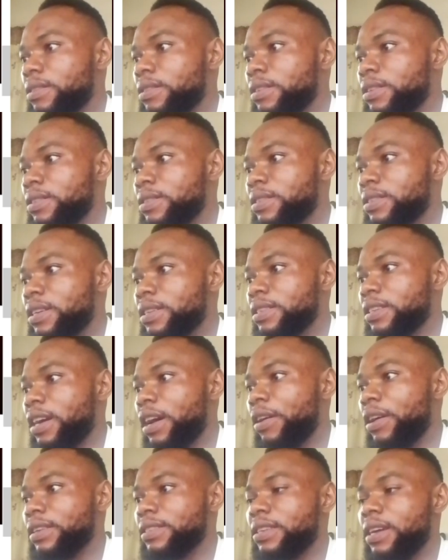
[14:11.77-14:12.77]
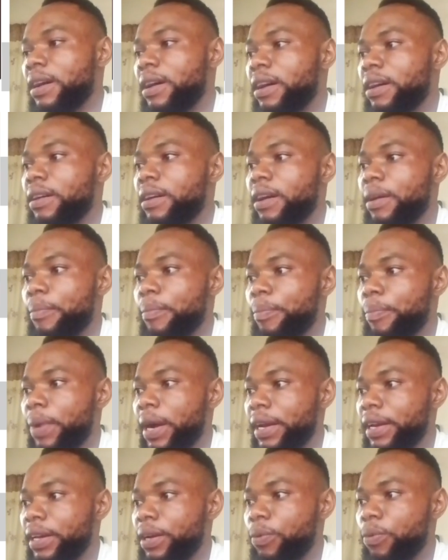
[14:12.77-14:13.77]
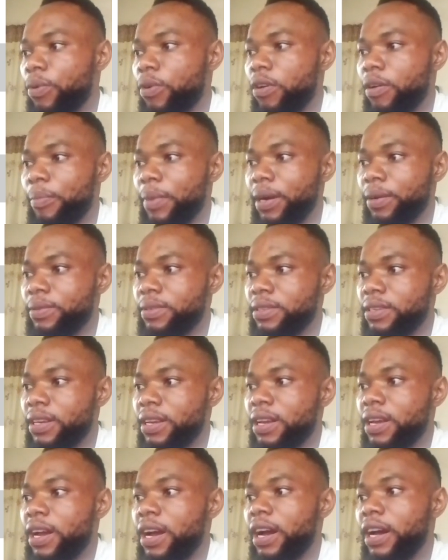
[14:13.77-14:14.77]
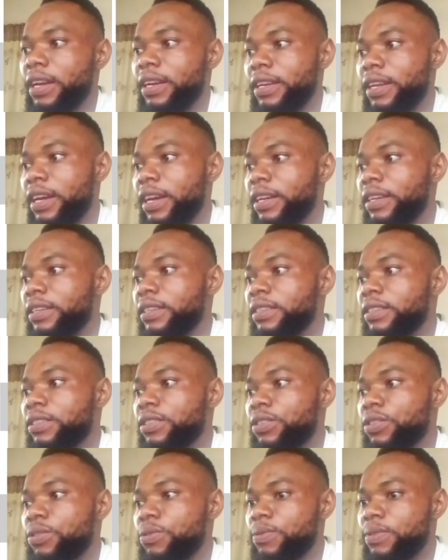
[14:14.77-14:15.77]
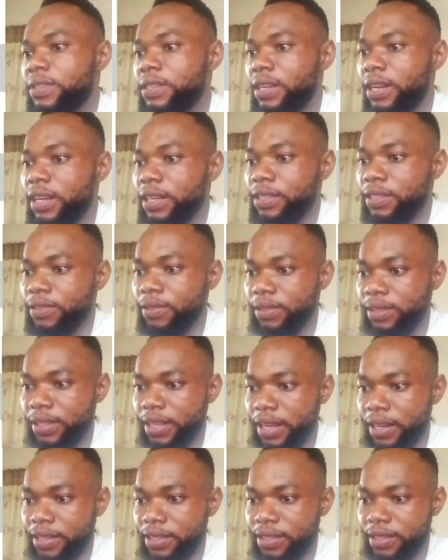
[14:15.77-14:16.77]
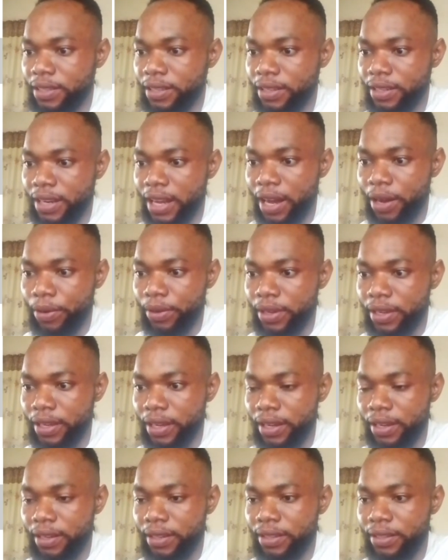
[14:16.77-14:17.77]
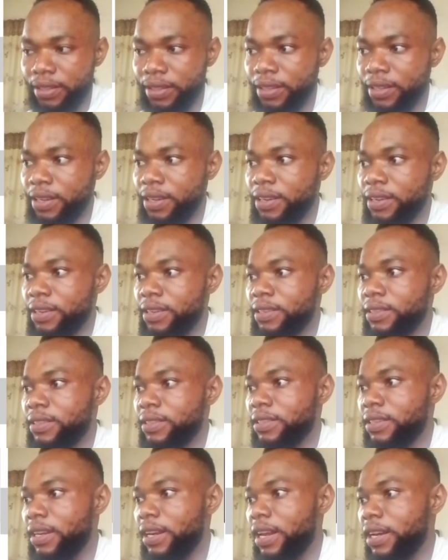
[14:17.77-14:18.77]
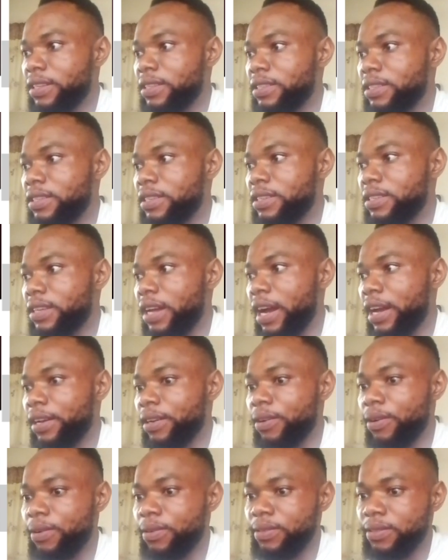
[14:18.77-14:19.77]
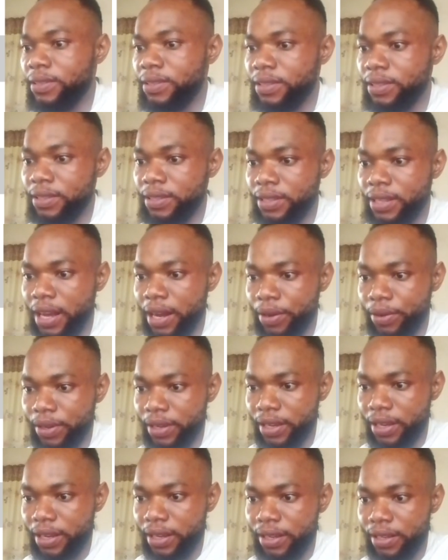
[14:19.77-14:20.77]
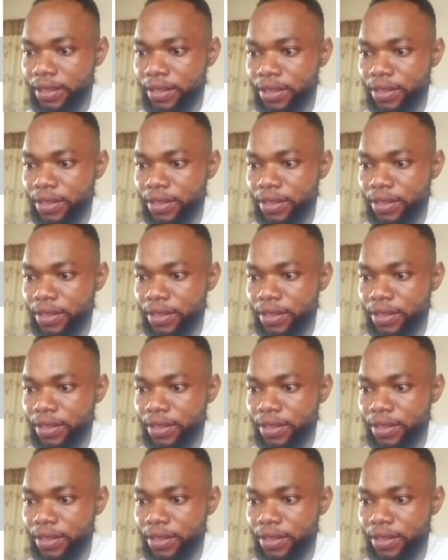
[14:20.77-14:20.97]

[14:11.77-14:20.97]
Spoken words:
insert character panel will come out, and then you select your text down here. Select these icons down here.